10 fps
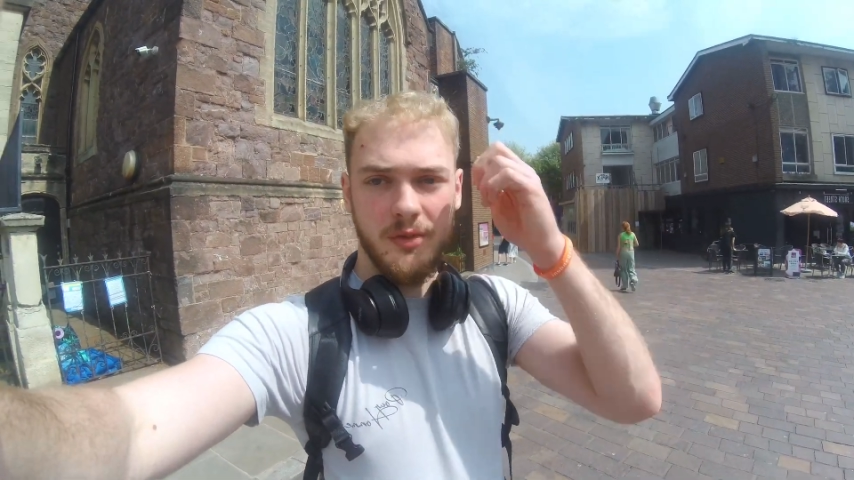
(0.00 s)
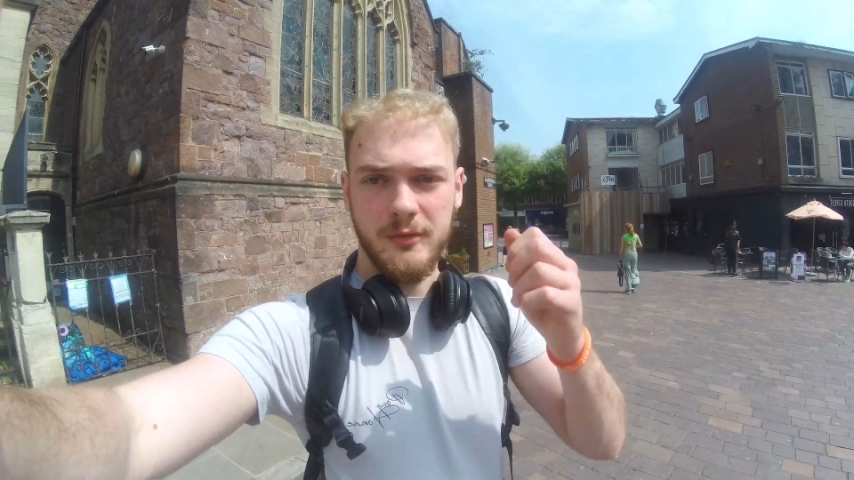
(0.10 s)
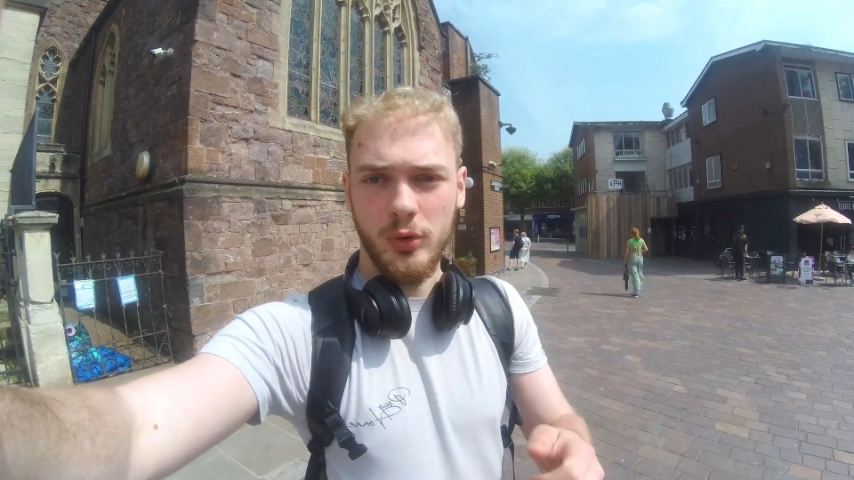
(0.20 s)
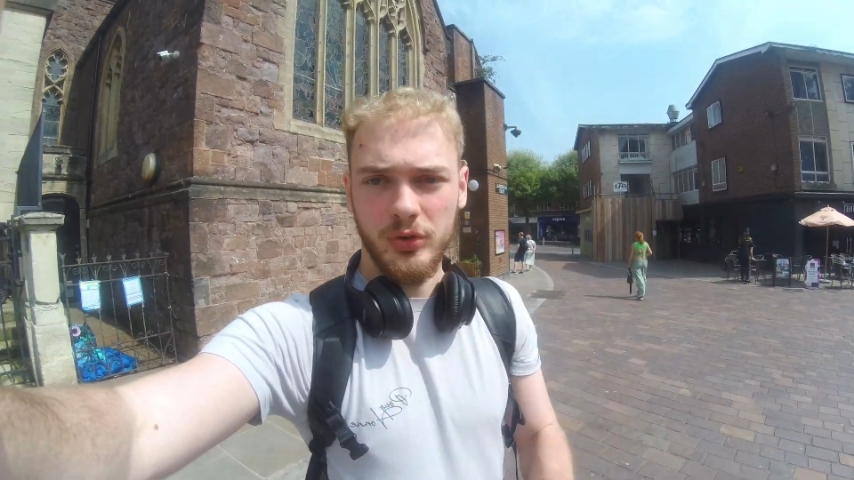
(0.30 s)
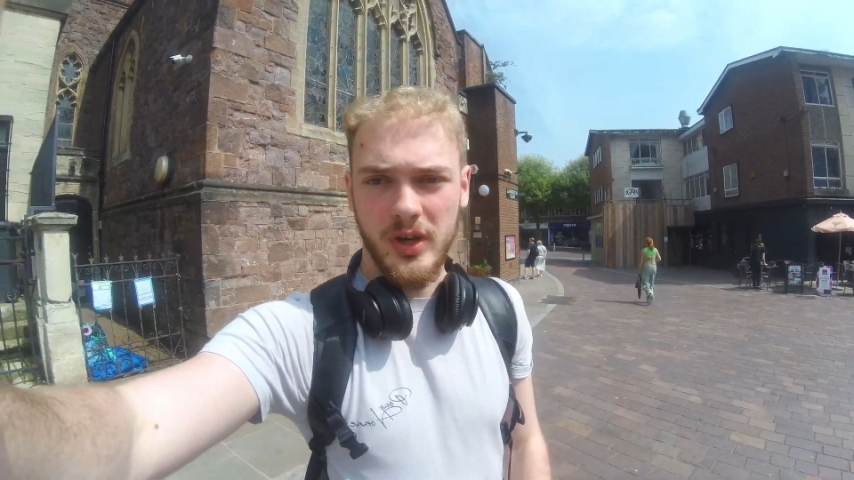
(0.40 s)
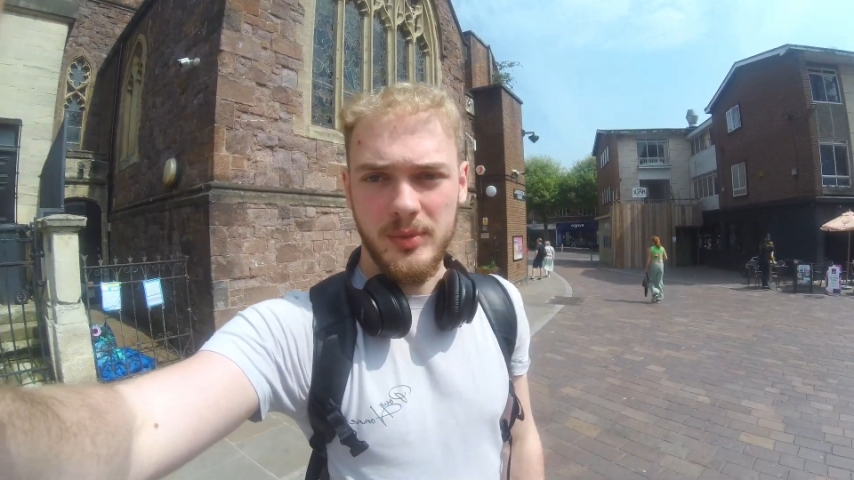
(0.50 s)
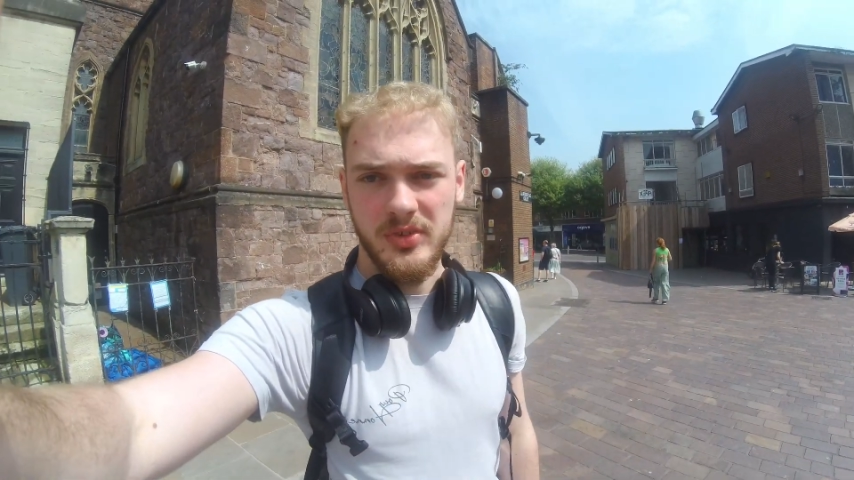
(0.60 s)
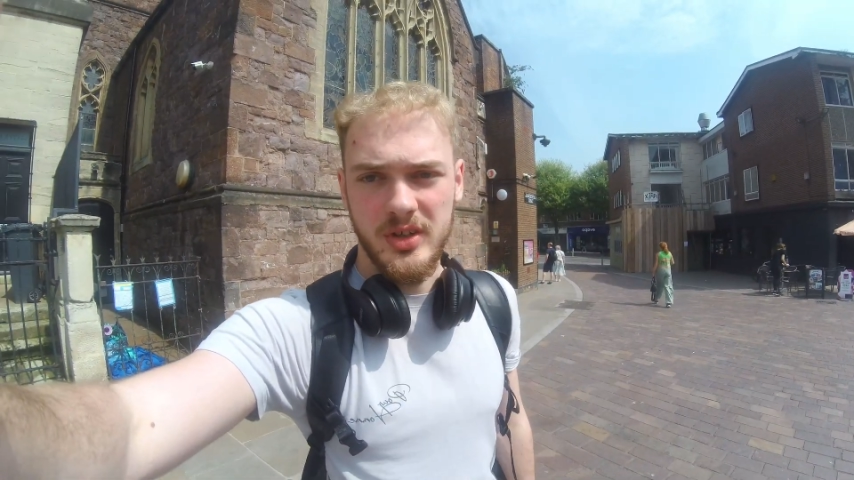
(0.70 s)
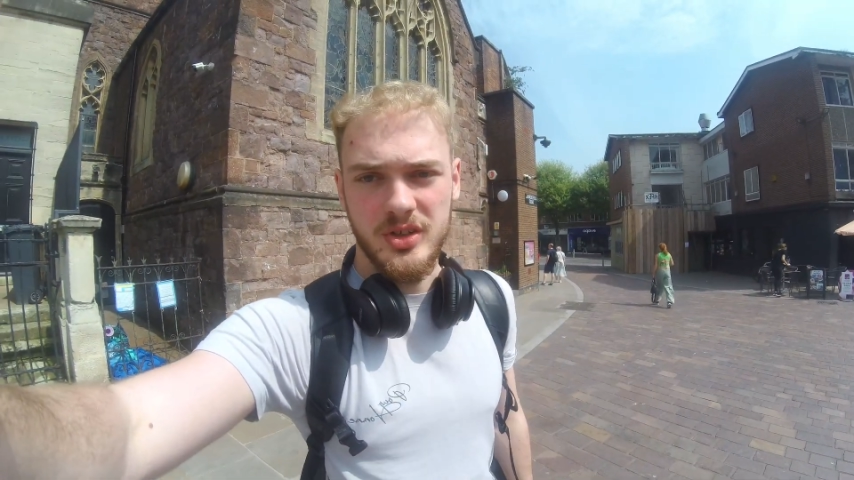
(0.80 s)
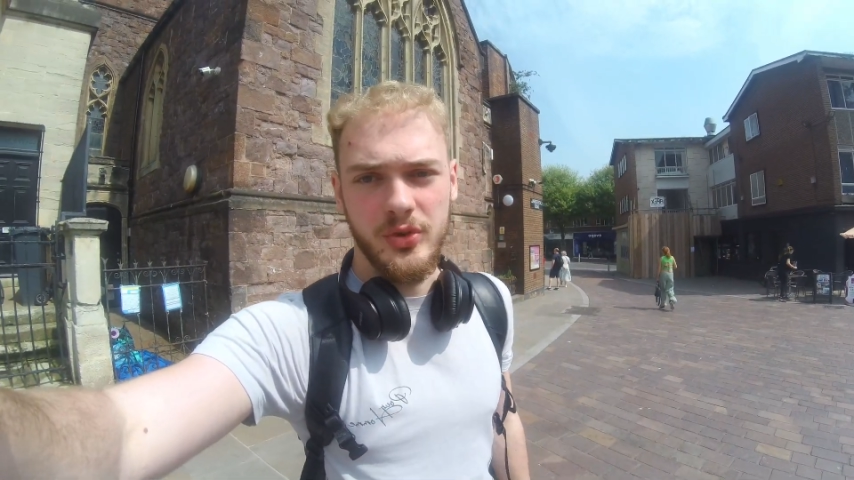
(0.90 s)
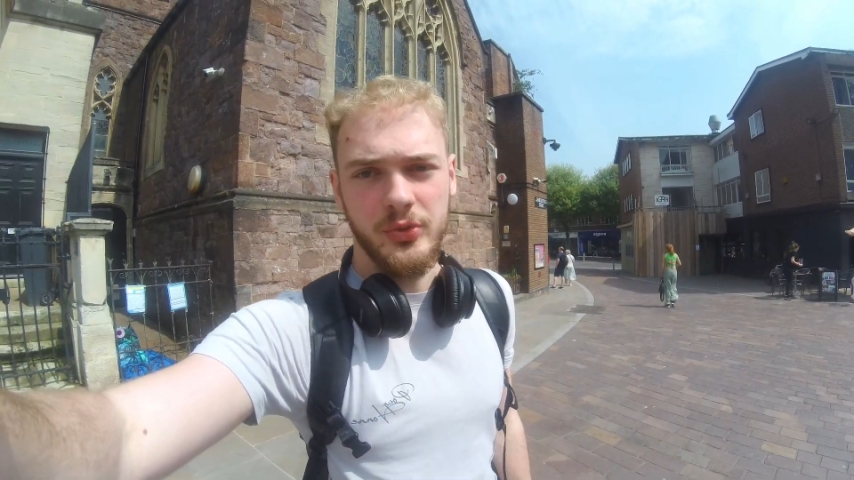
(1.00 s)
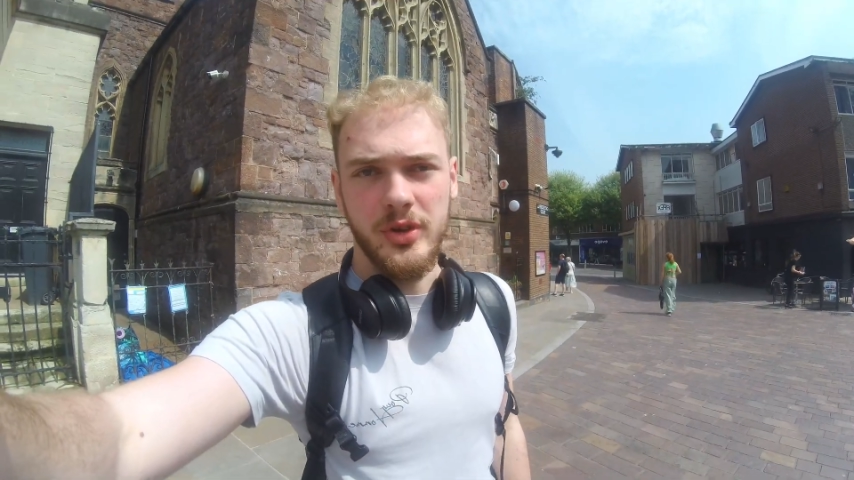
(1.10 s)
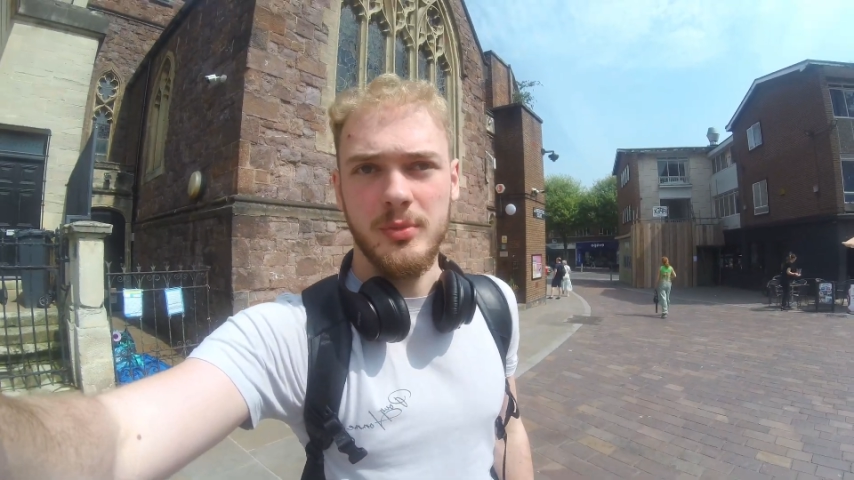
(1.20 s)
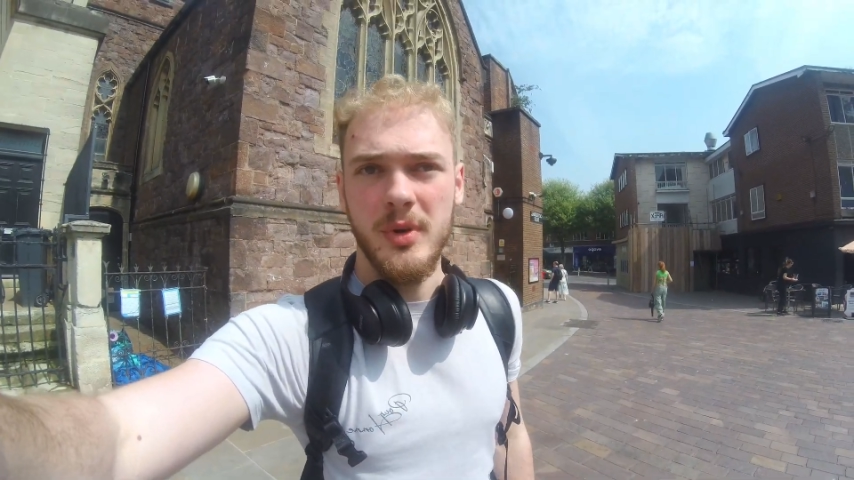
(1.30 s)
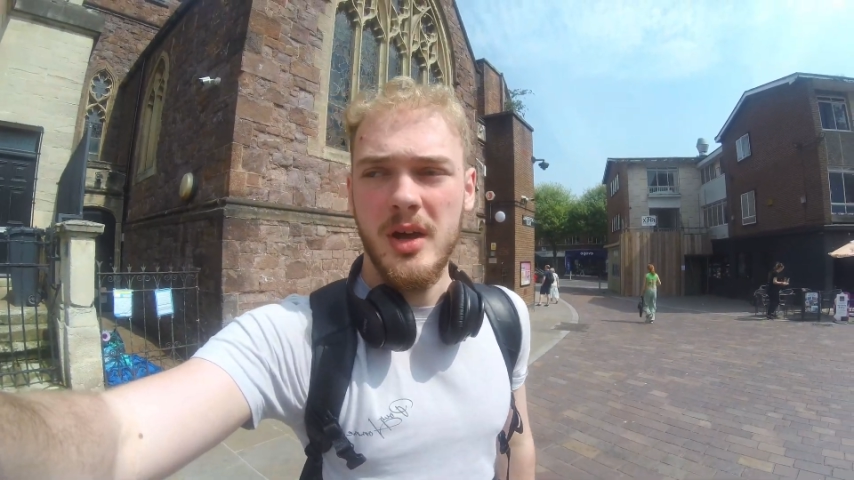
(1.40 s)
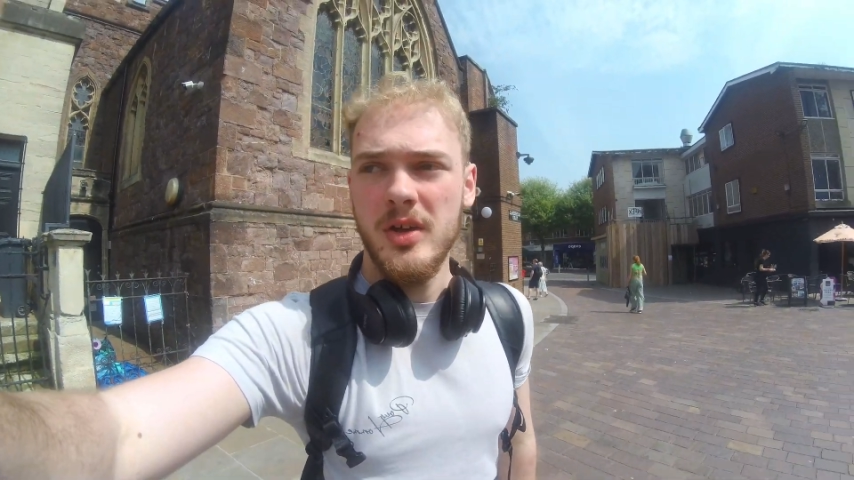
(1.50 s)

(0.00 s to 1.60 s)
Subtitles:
4 times digital zoom,